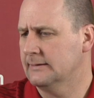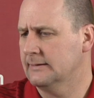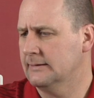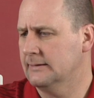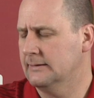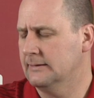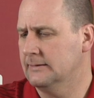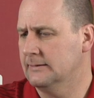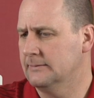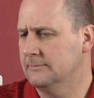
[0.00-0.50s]

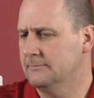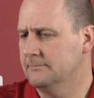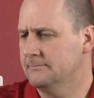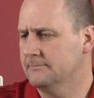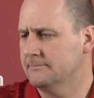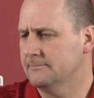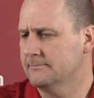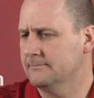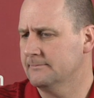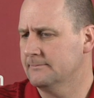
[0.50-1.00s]

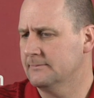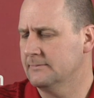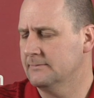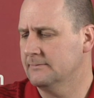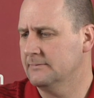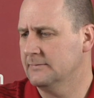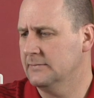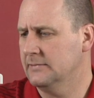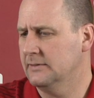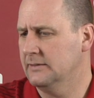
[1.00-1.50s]

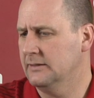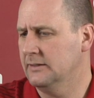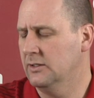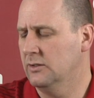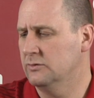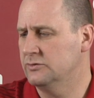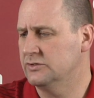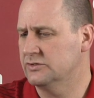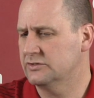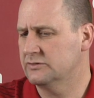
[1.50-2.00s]
You
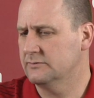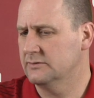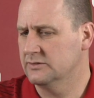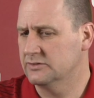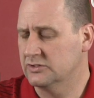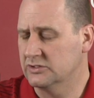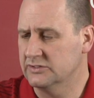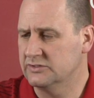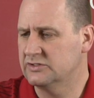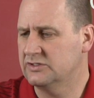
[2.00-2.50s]
know, just
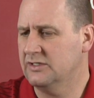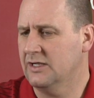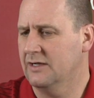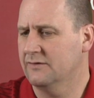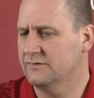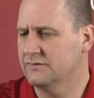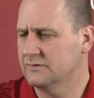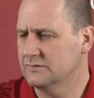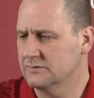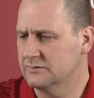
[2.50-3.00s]
good
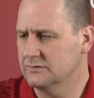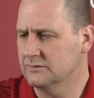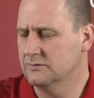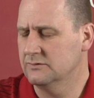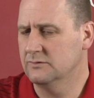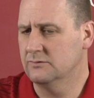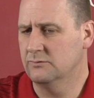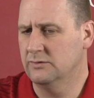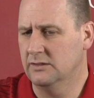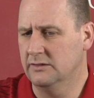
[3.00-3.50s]
stuff,
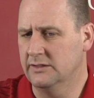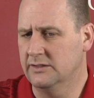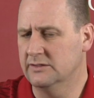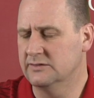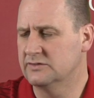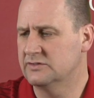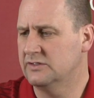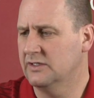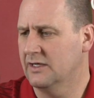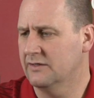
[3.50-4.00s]
really
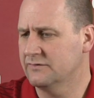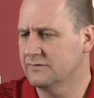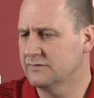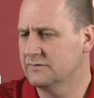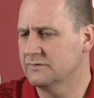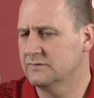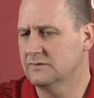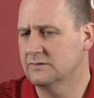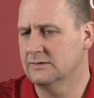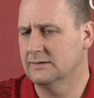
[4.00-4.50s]
good
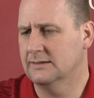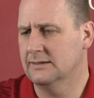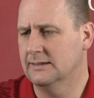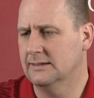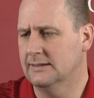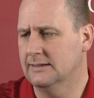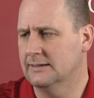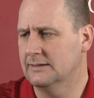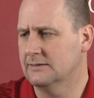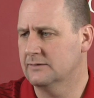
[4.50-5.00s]
stuff
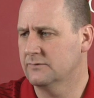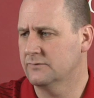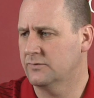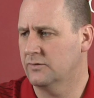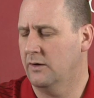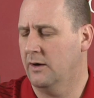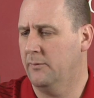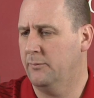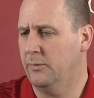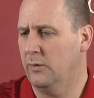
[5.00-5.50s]

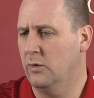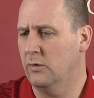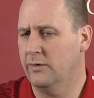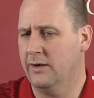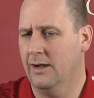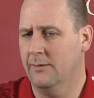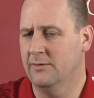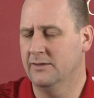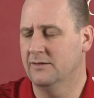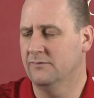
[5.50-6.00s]
for our
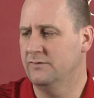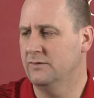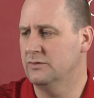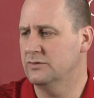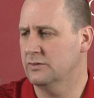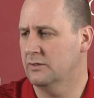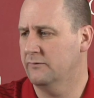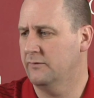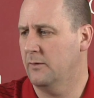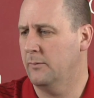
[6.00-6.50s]
program and the
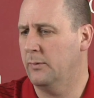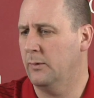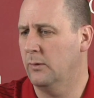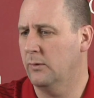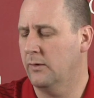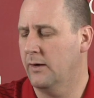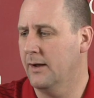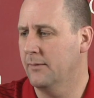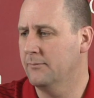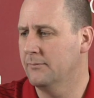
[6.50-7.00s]
future of our
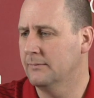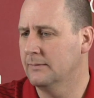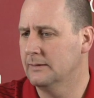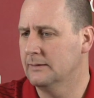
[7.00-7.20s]
program.